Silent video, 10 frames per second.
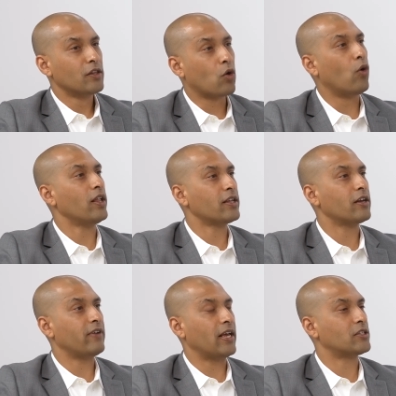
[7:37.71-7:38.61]
the quality
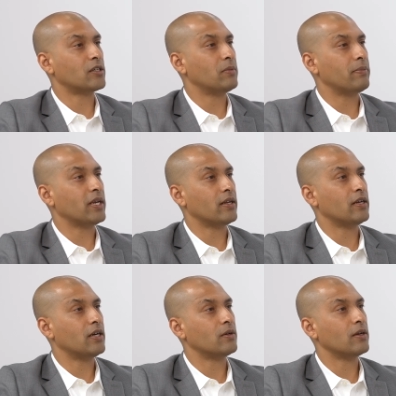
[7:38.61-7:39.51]
of answer may be
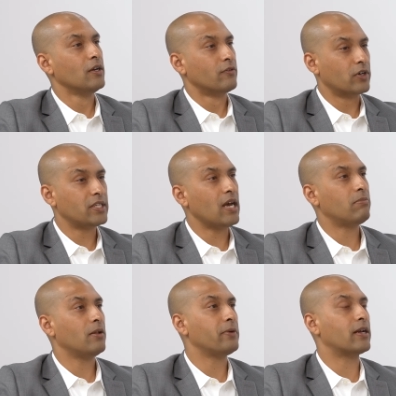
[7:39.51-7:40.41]
unknown. For
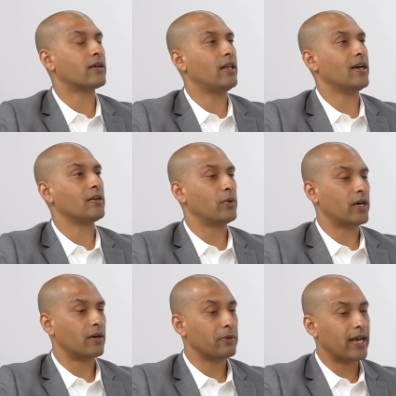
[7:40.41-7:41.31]
example, we had a client
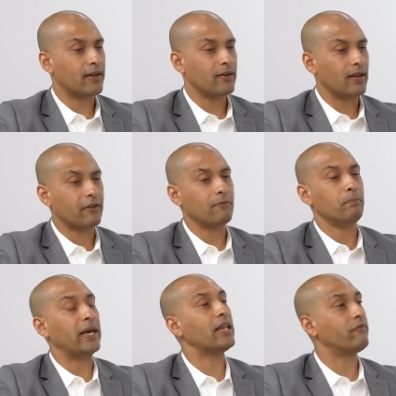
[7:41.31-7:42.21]
where we had like
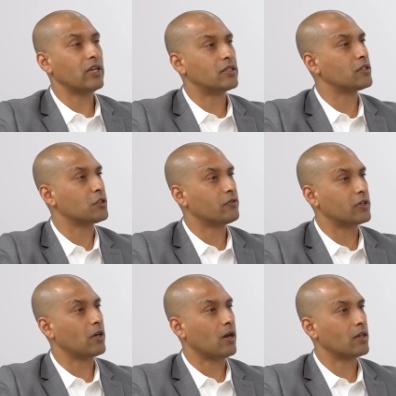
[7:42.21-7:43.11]
many vintages of
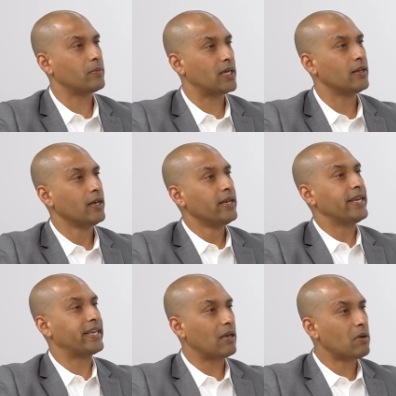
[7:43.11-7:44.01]
a document.
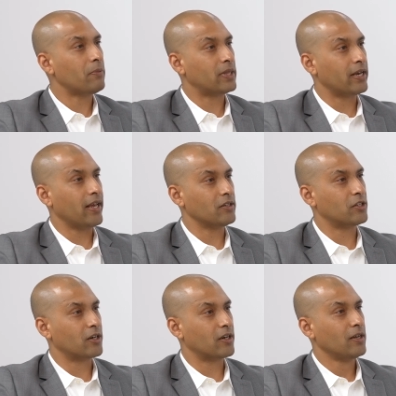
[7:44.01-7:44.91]
It came up with an
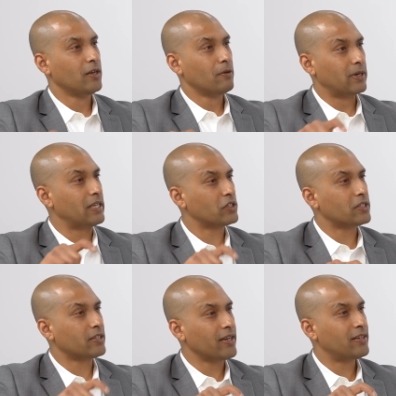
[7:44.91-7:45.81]
answer where there was a
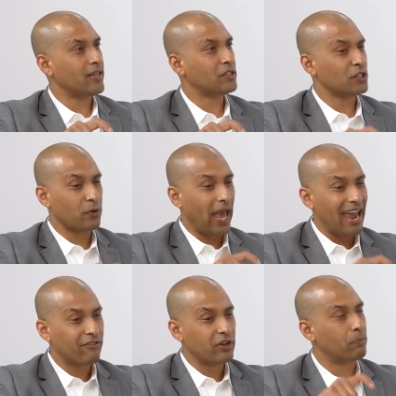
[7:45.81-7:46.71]
citation to every